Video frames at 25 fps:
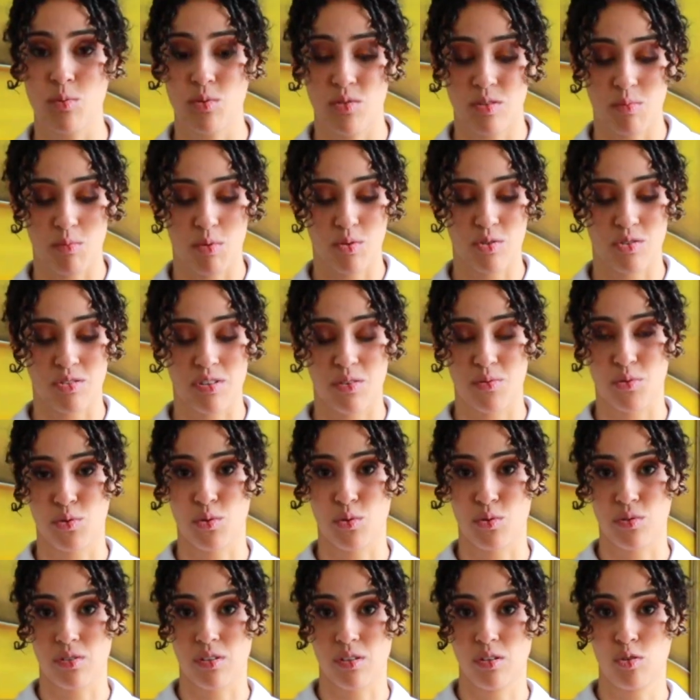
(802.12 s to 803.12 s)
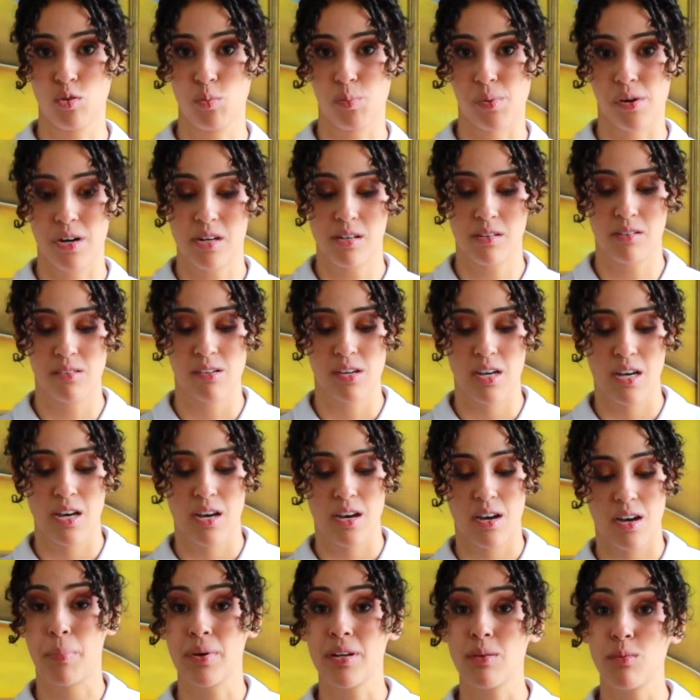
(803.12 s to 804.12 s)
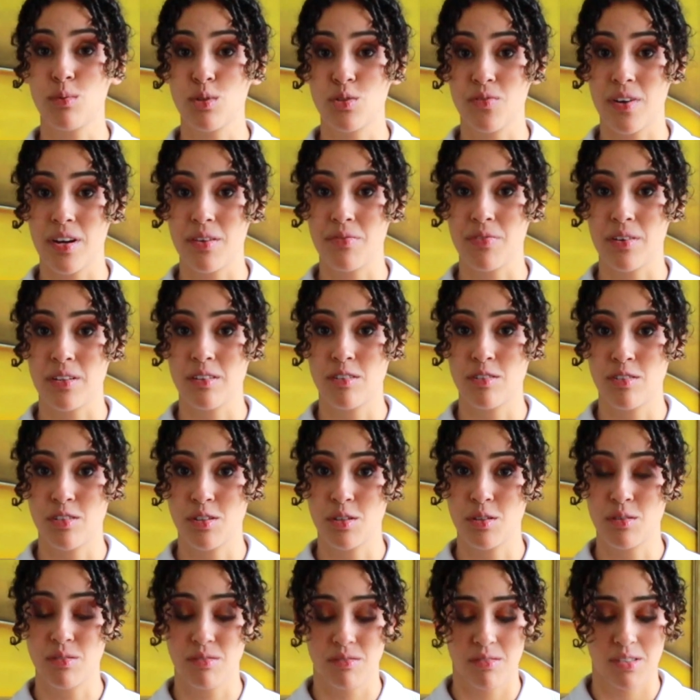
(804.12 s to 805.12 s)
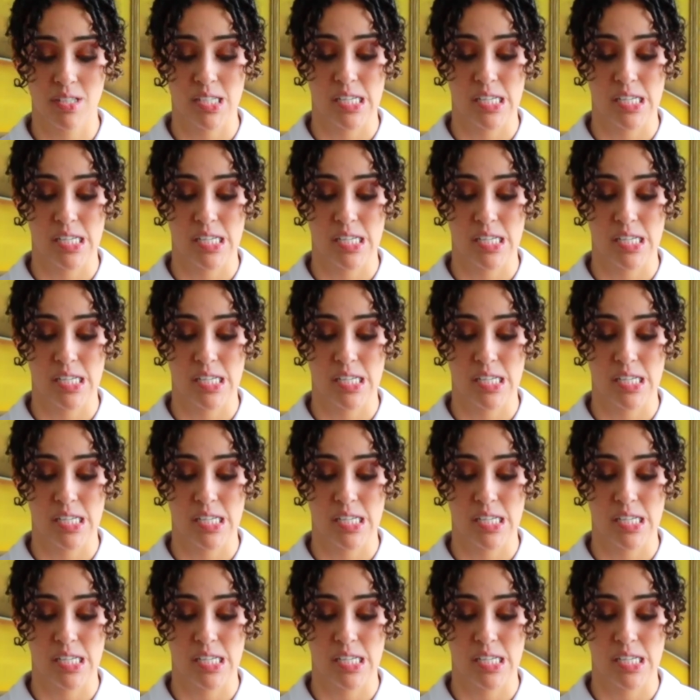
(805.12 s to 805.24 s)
was the most difficult, the glue part, but it was very fun to do.